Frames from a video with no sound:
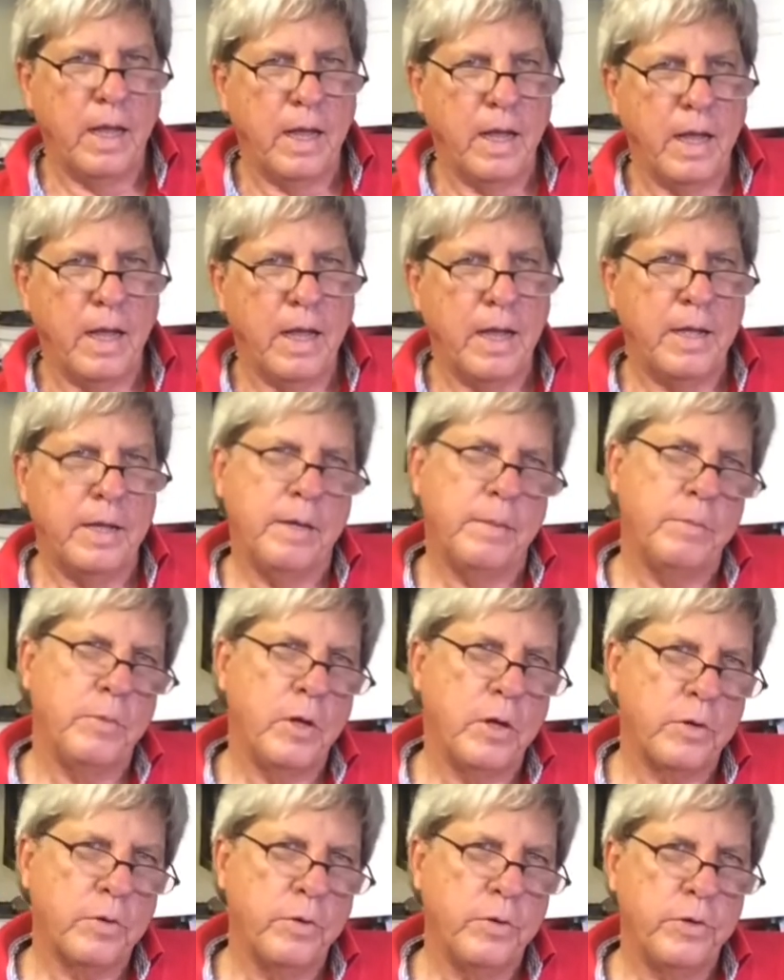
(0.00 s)
I am
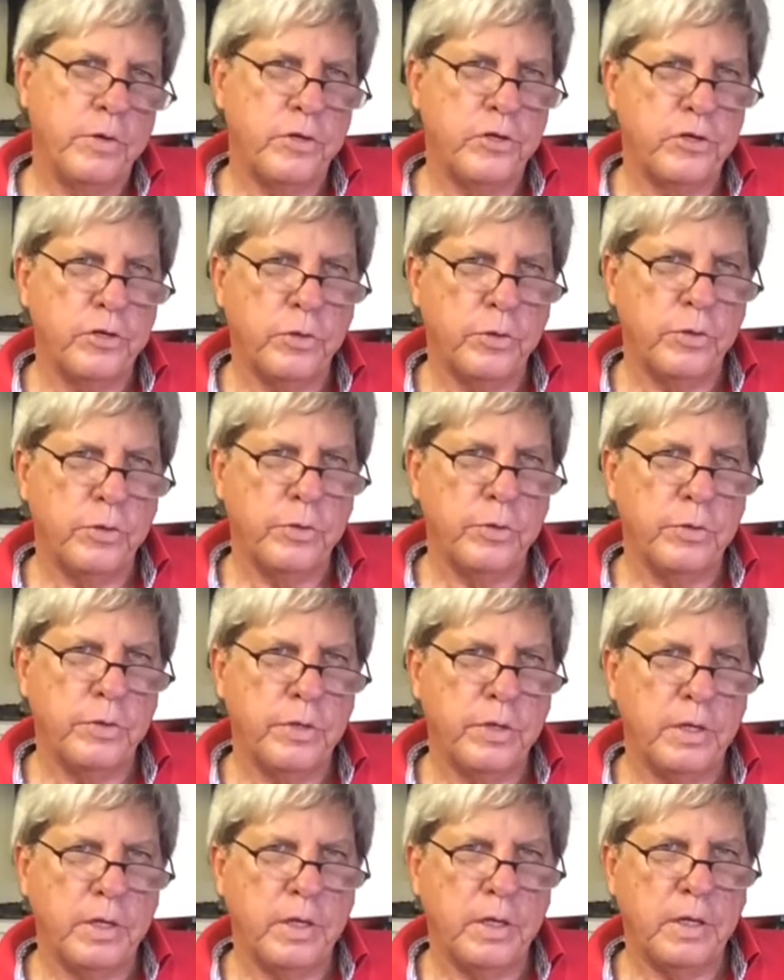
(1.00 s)
not going to show you
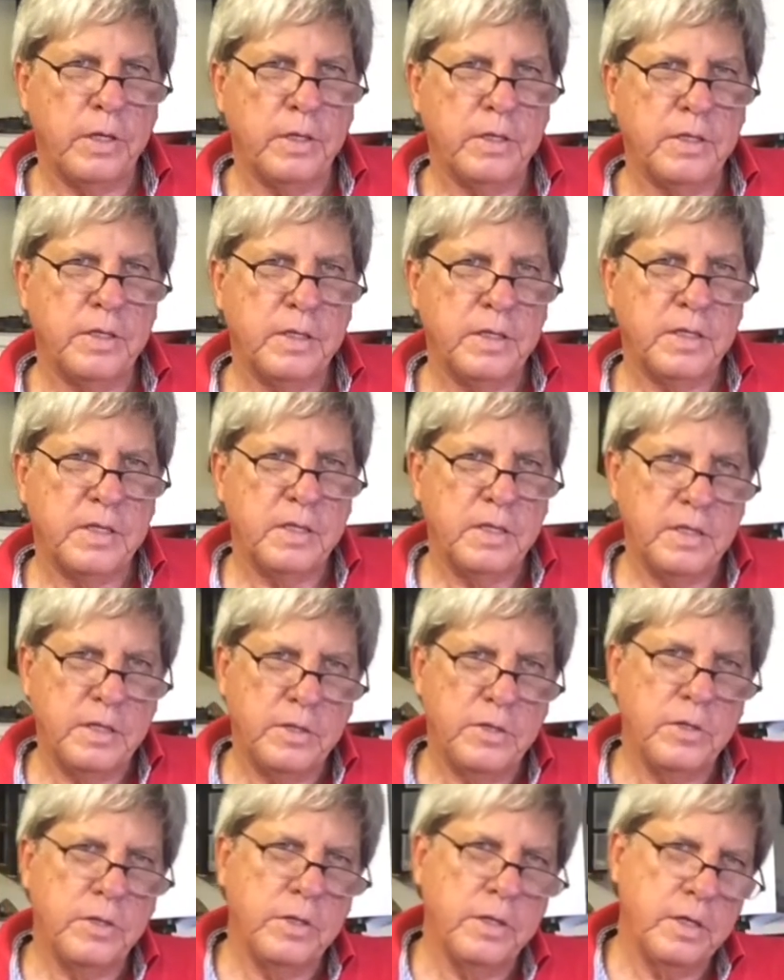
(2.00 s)
the
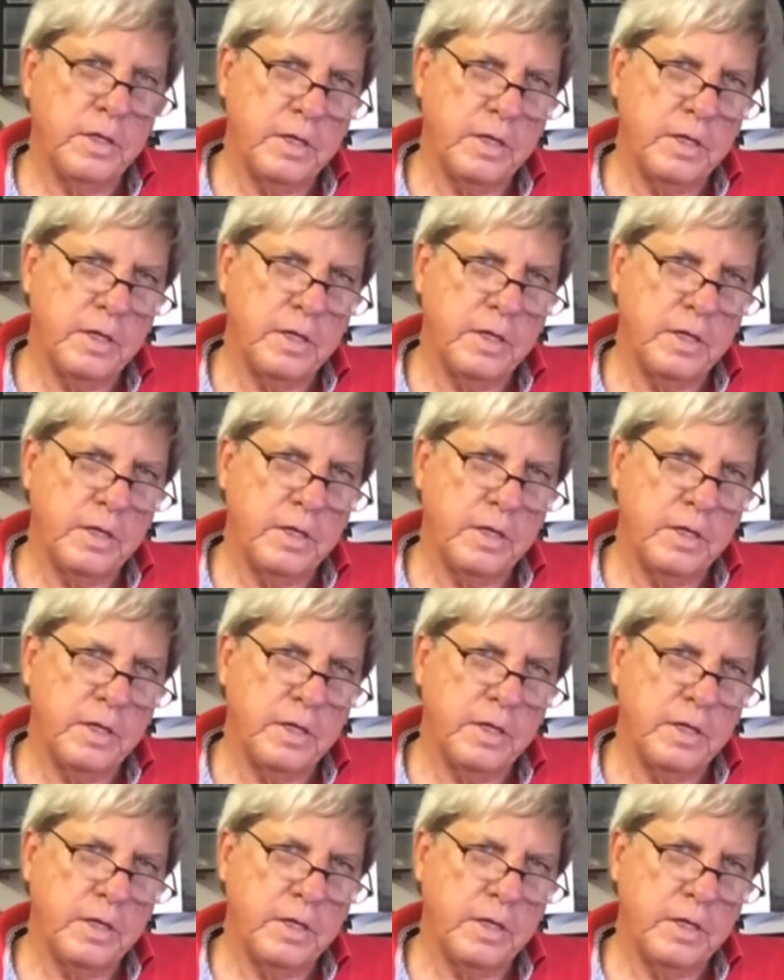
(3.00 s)
internal